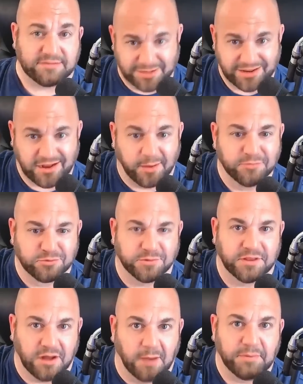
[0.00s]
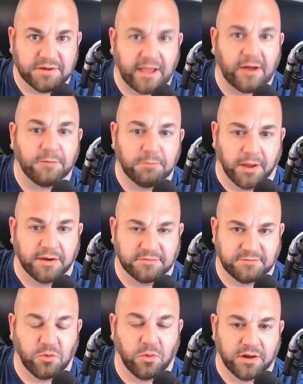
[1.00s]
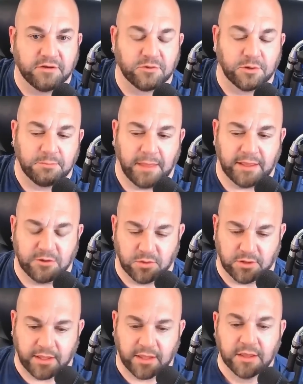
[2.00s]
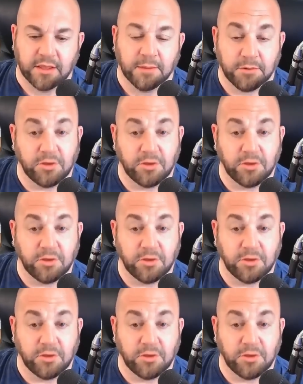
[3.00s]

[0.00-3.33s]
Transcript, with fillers: I mean, it comes with an up and down button if you want to do it manually, but you